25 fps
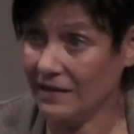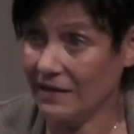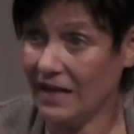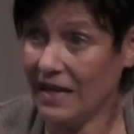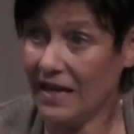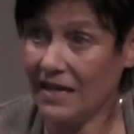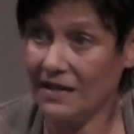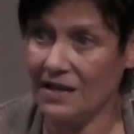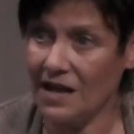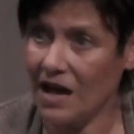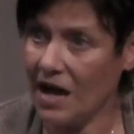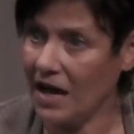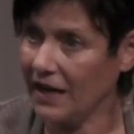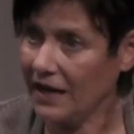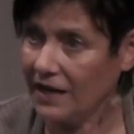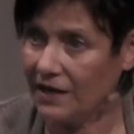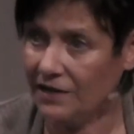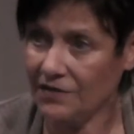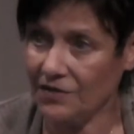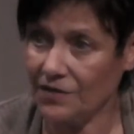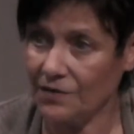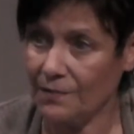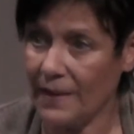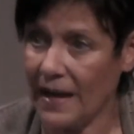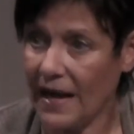and not
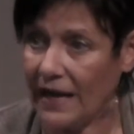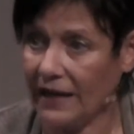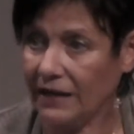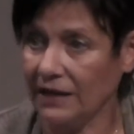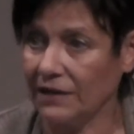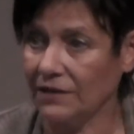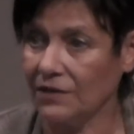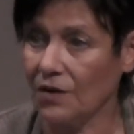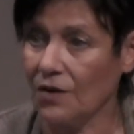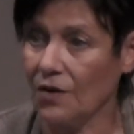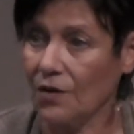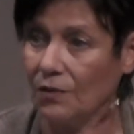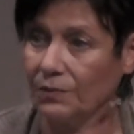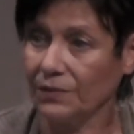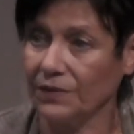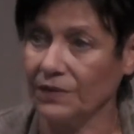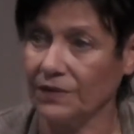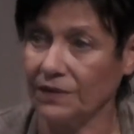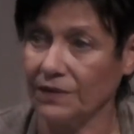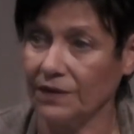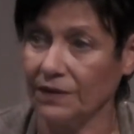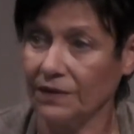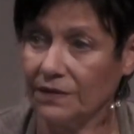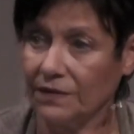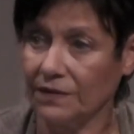enter back into
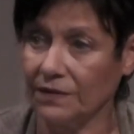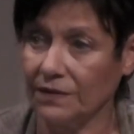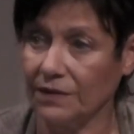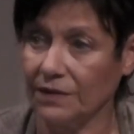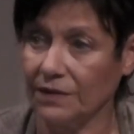homelessness.